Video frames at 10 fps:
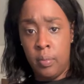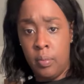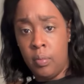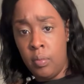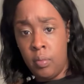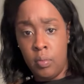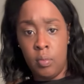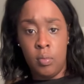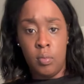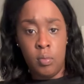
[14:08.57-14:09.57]

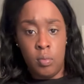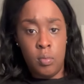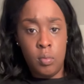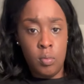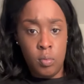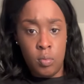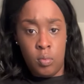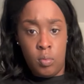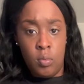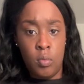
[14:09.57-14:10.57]

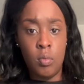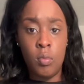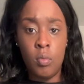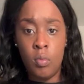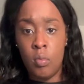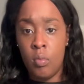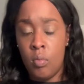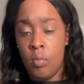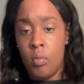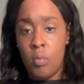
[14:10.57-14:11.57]

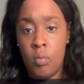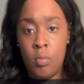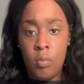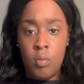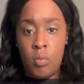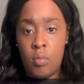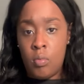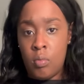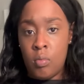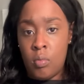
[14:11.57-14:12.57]

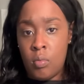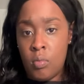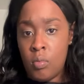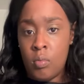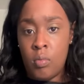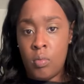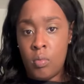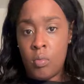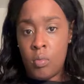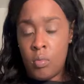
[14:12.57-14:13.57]

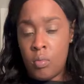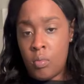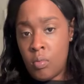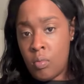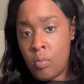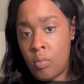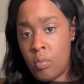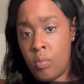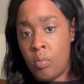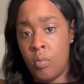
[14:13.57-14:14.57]

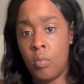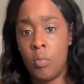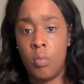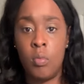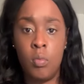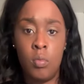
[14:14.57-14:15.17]
(no one is talking)